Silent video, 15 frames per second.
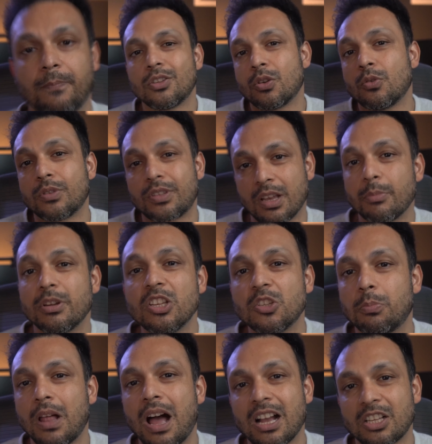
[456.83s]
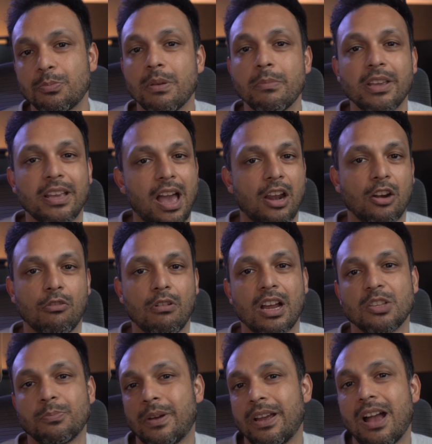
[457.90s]
So some of these blocks may be
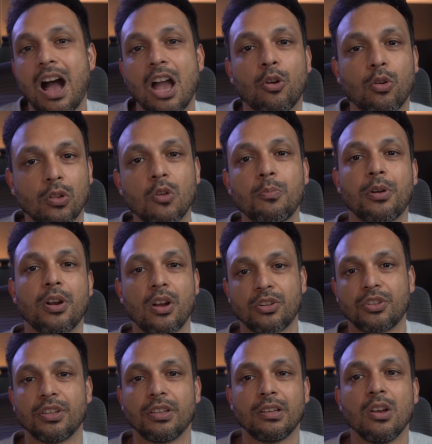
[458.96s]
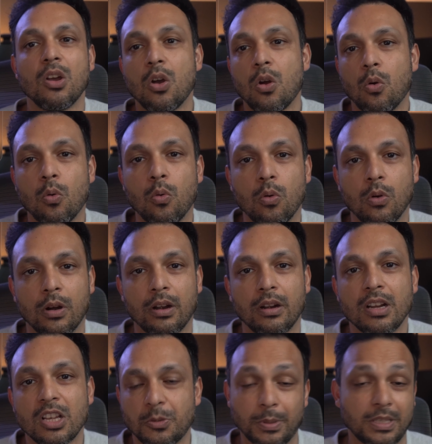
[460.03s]
categorized by high or low production
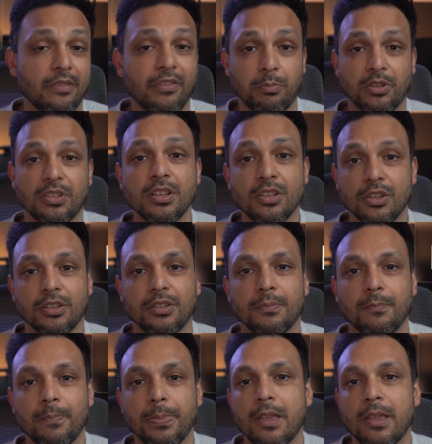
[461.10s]
or specific procedures.